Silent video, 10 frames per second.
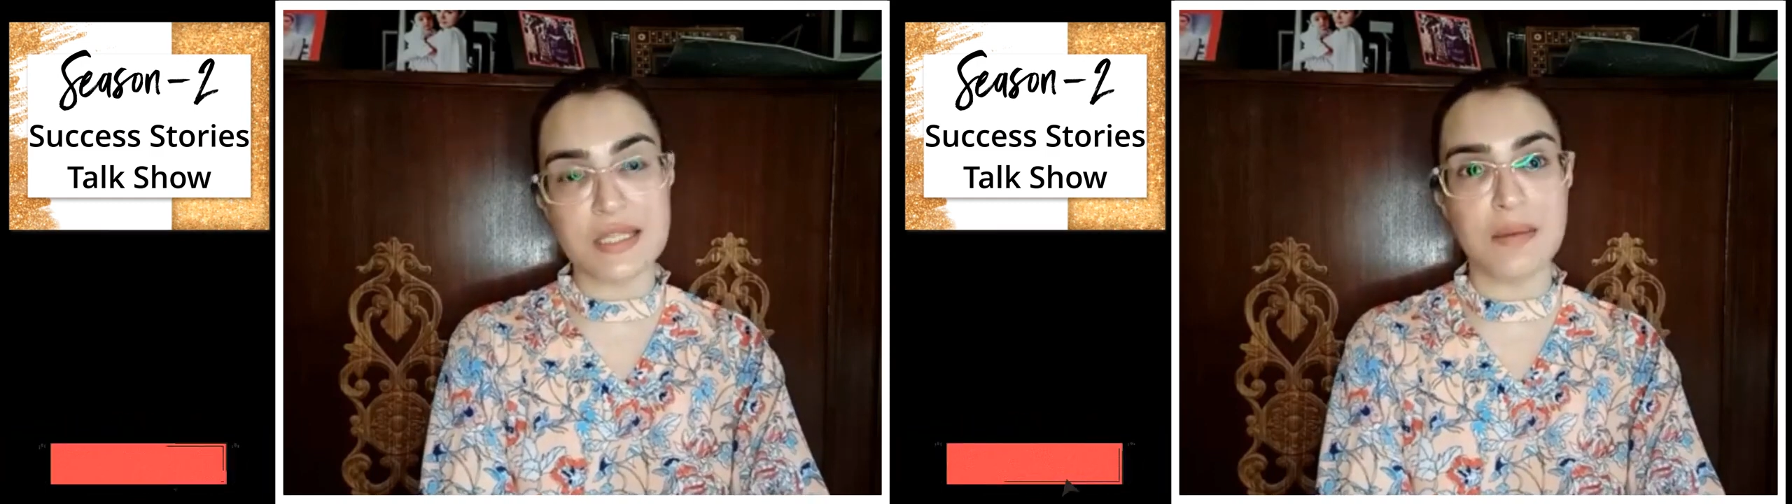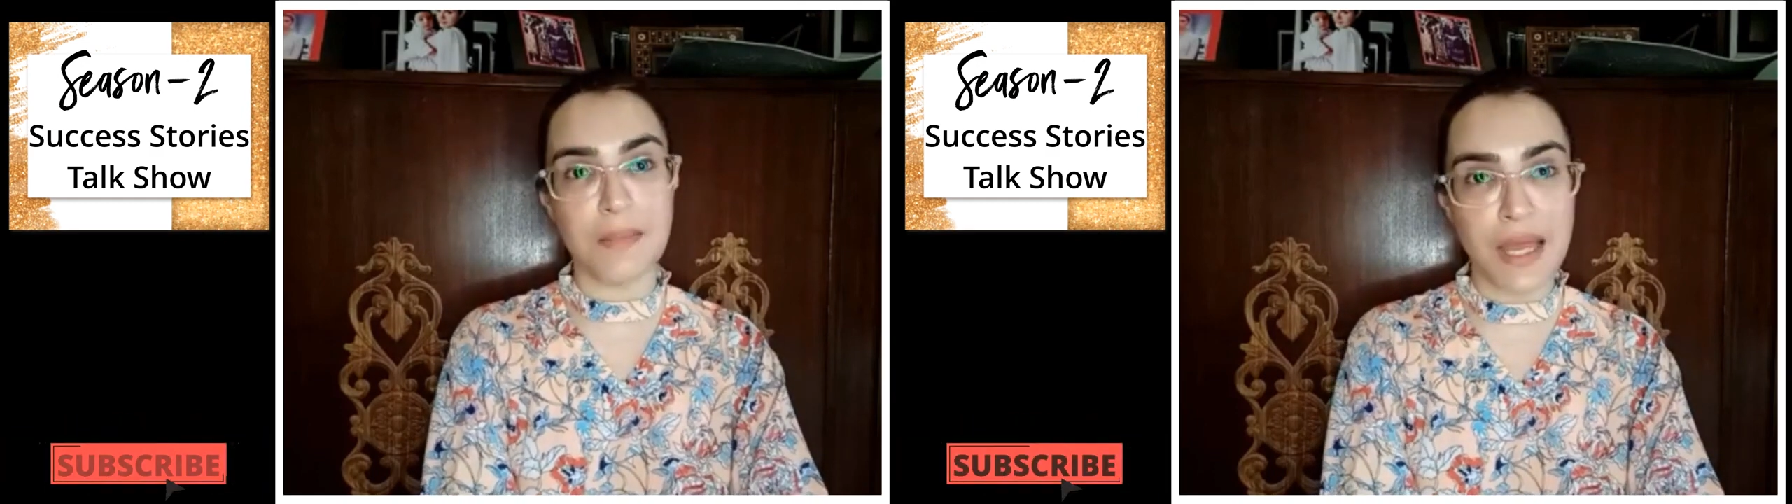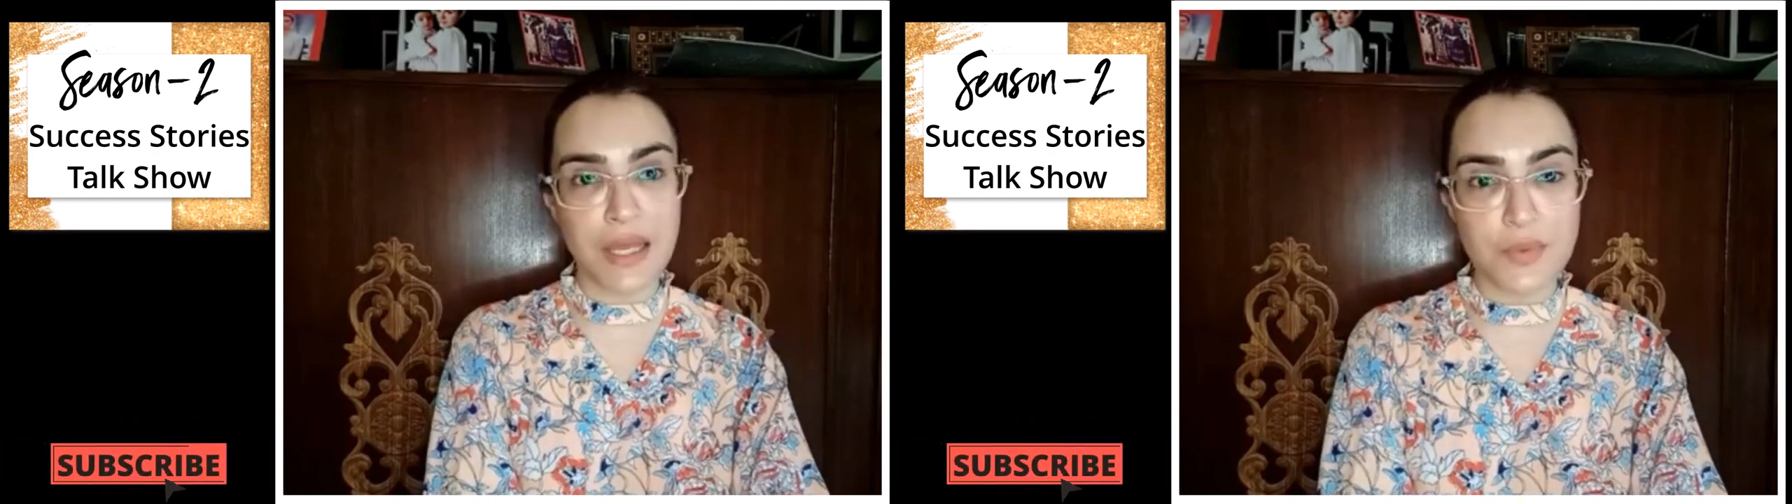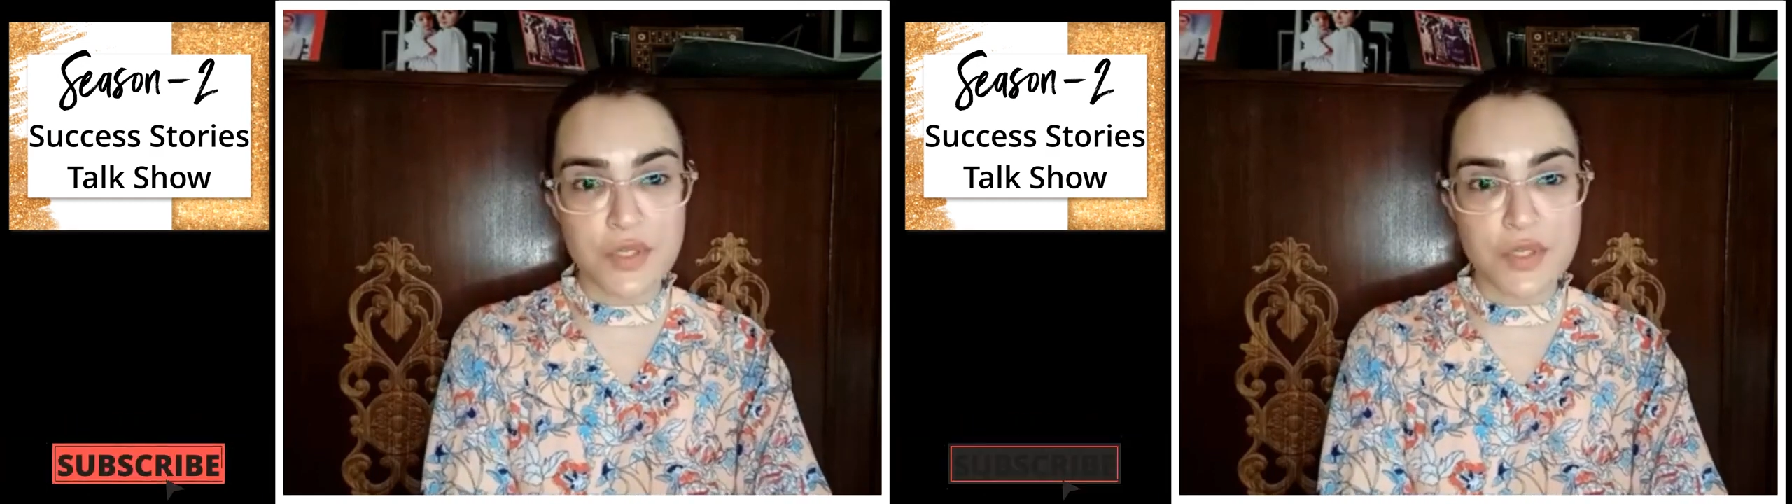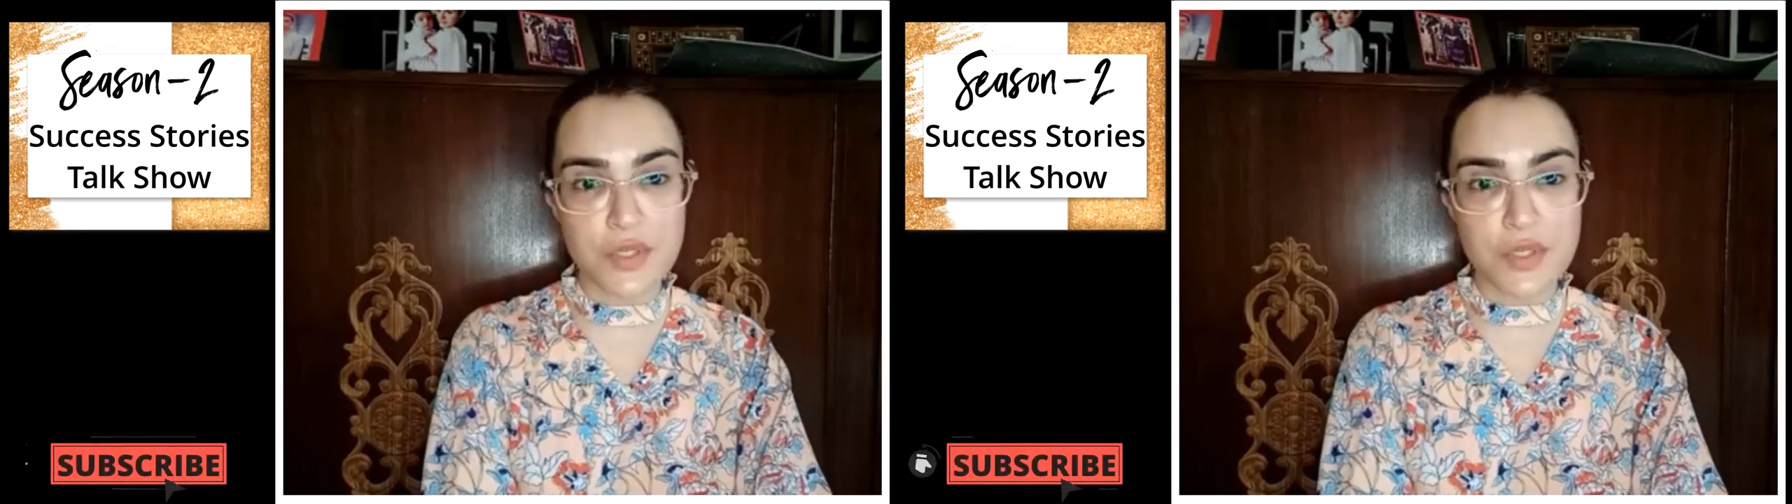Sarmaya
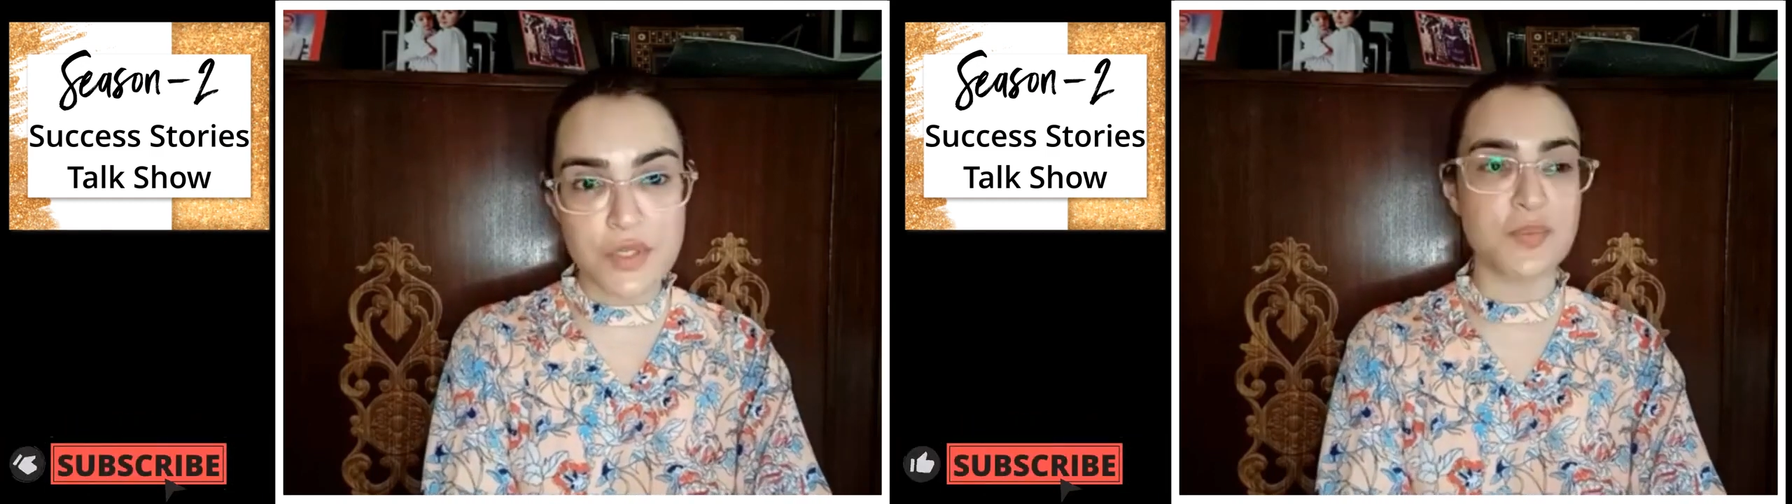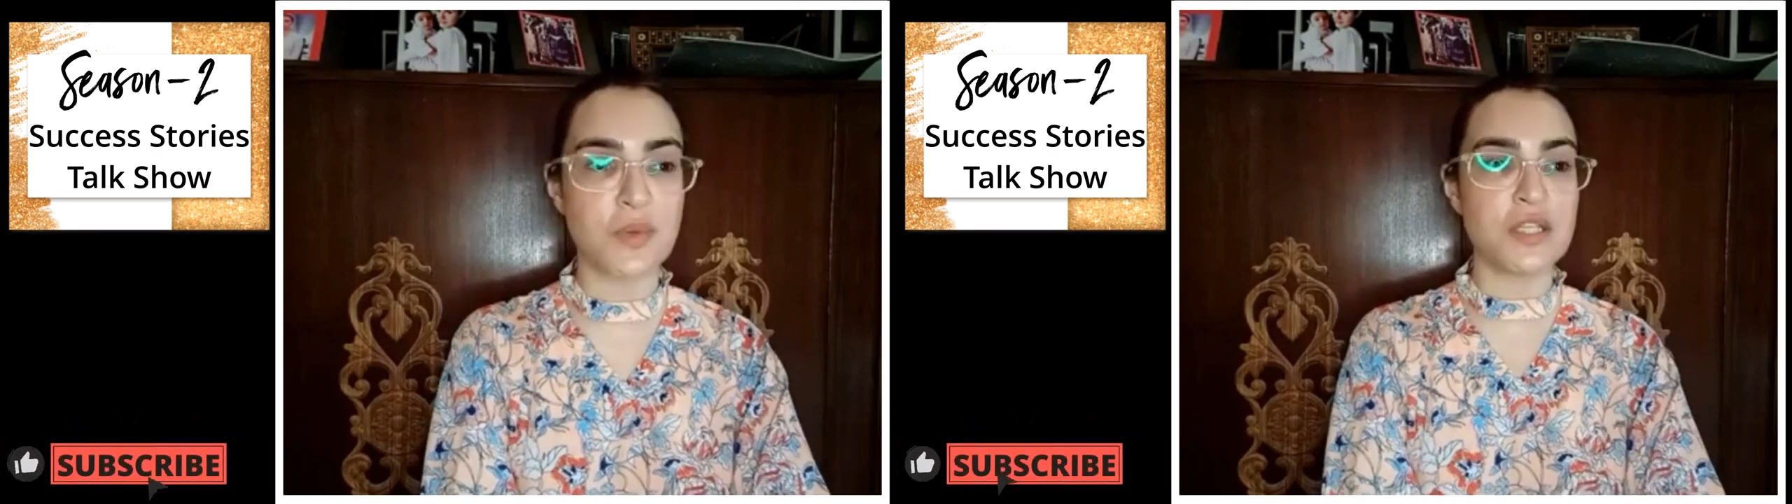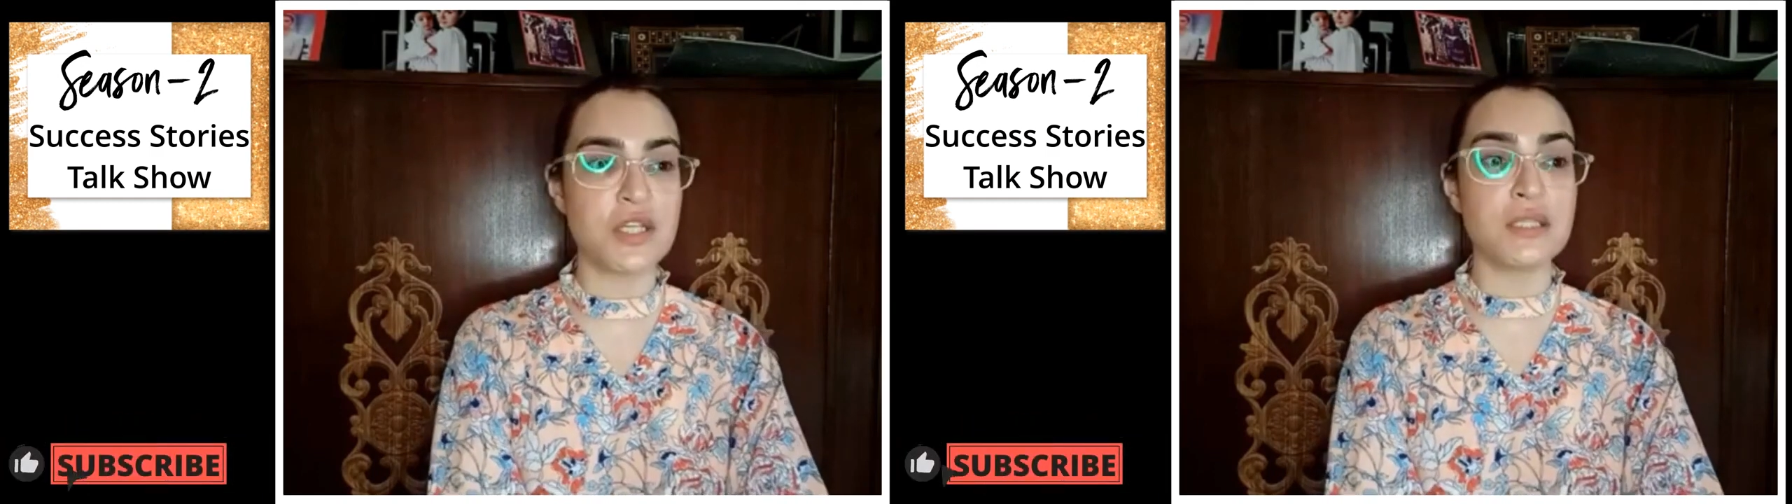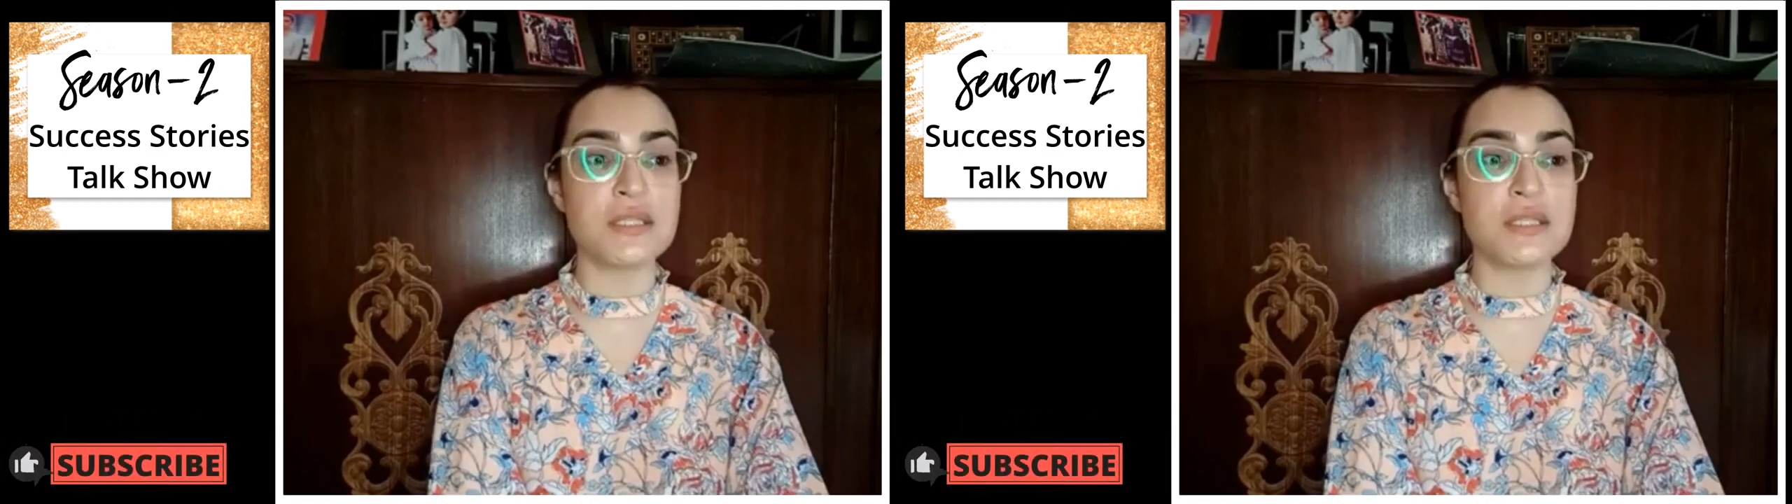was my first project.